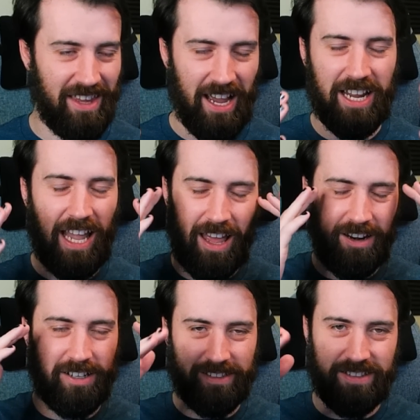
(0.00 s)
I can't
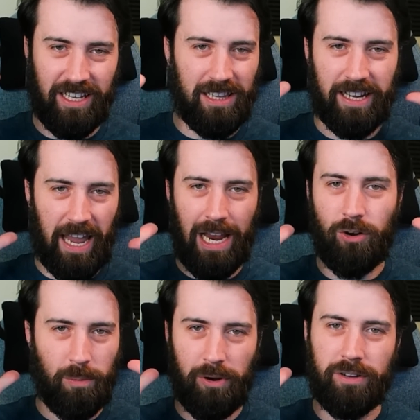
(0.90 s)
unsee like
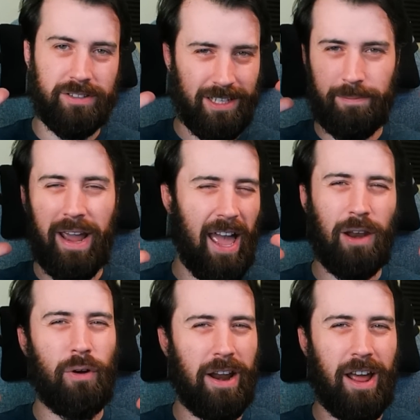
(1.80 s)
Angry Birds in my
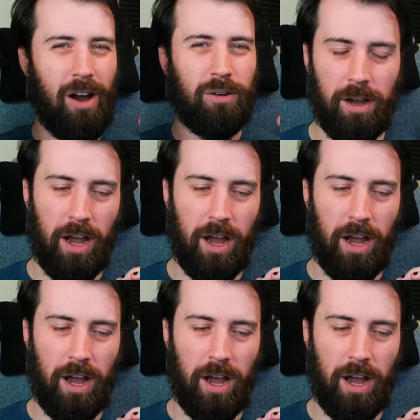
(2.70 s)
head right now.